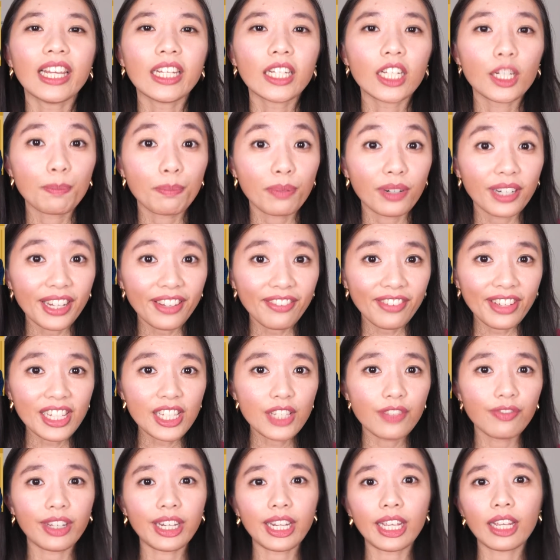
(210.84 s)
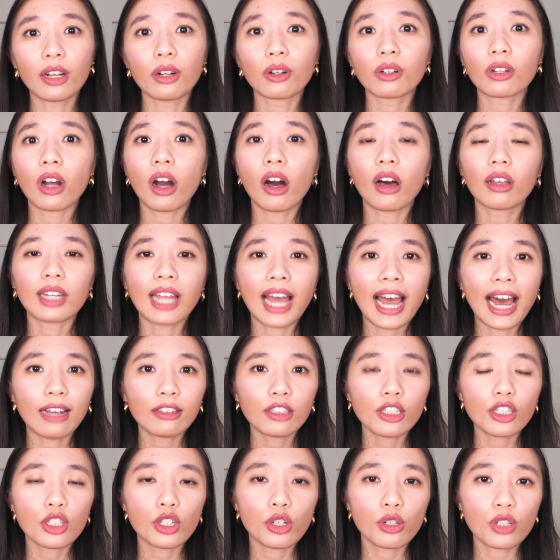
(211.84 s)
In a previous video called How
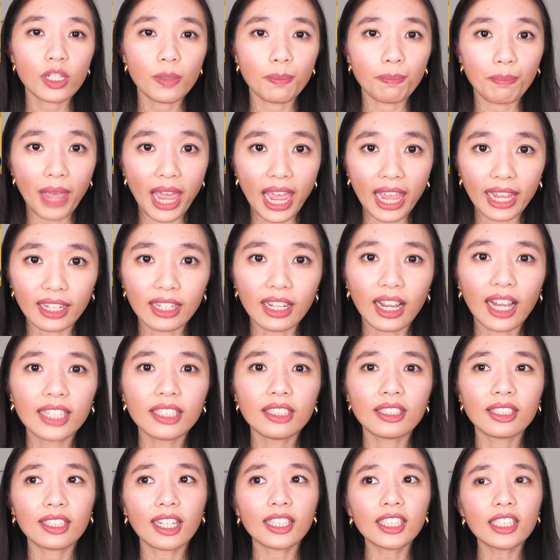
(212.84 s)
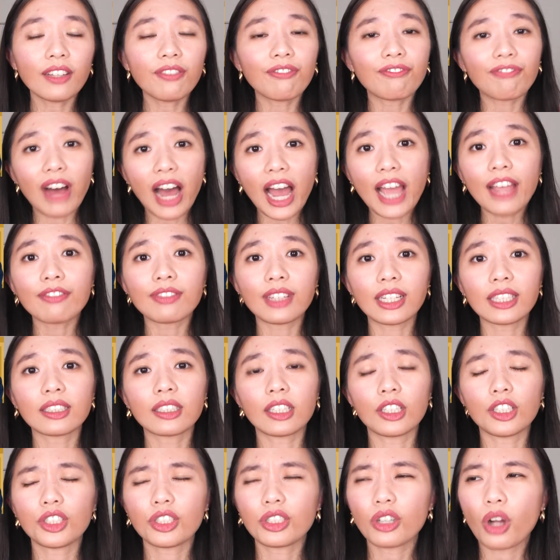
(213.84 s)
to Choose a Bank, I discussed the five things
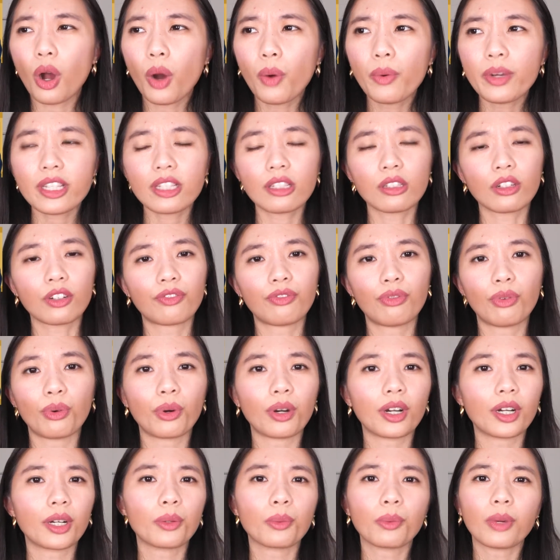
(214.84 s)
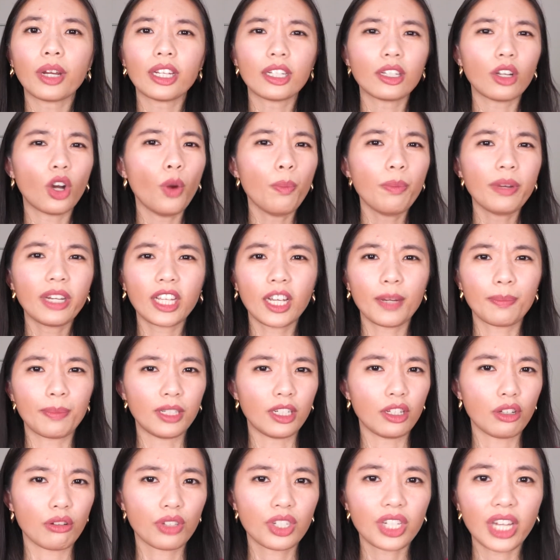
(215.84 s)
that you should always look for when opening up a
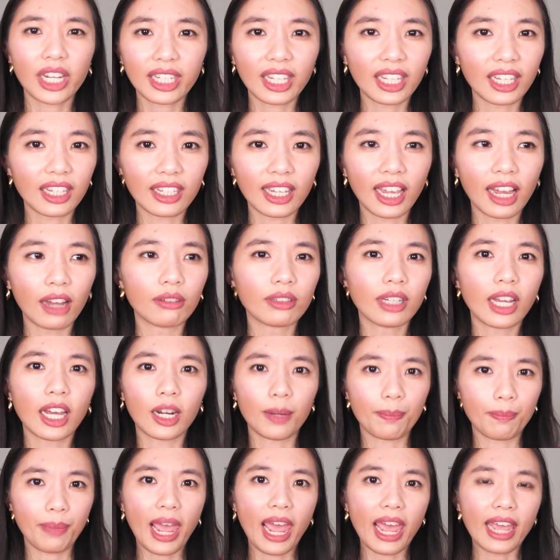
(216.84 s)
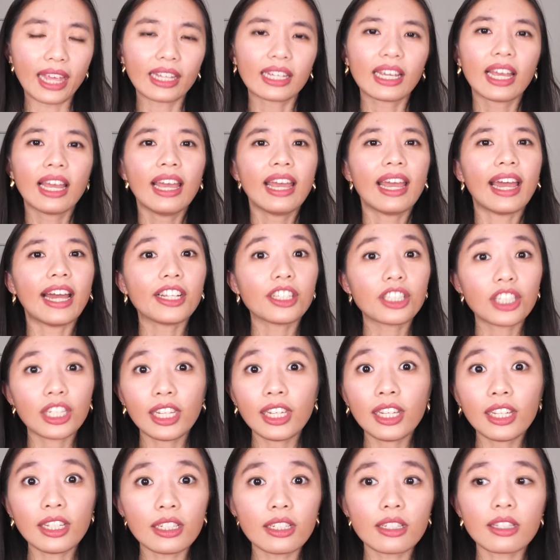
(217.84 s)
new checking account at a bank. And
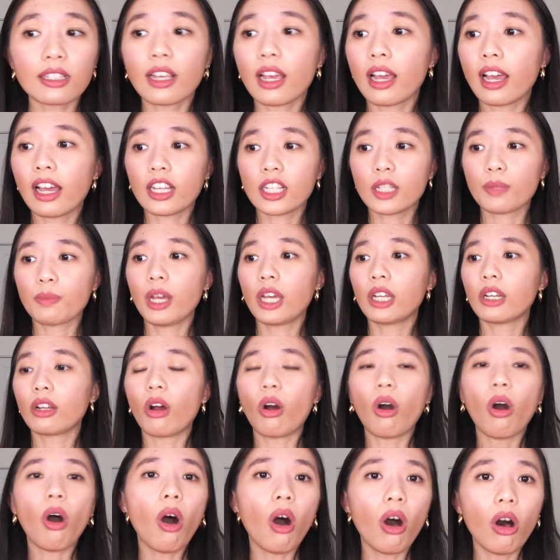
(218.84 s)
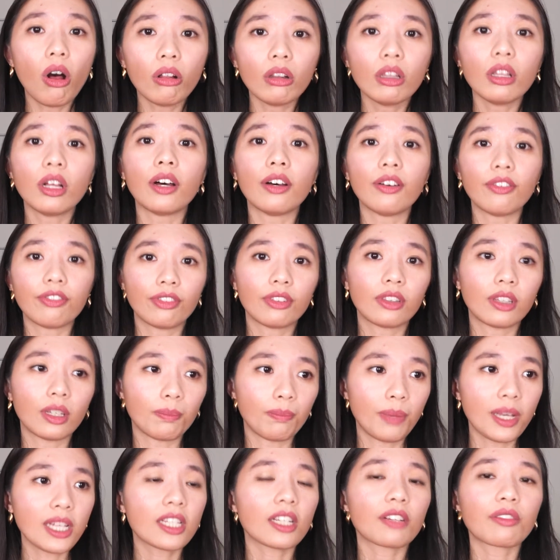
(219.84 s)
Cheese has met all of the
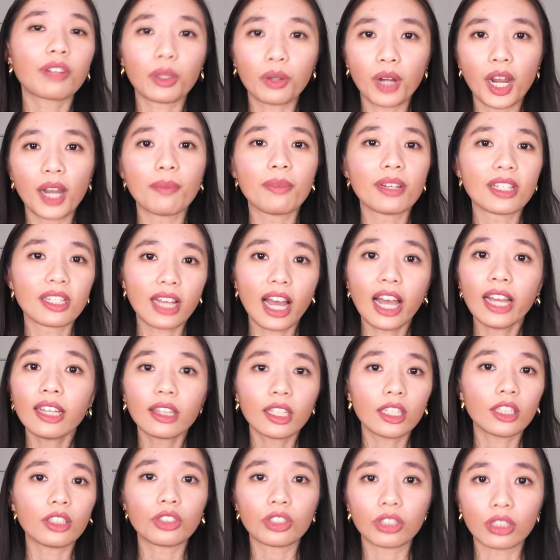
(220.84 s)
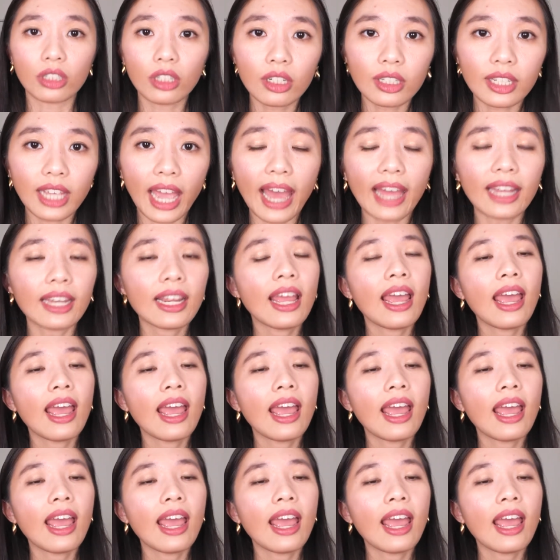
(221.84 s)
basic requirements I think you should look at.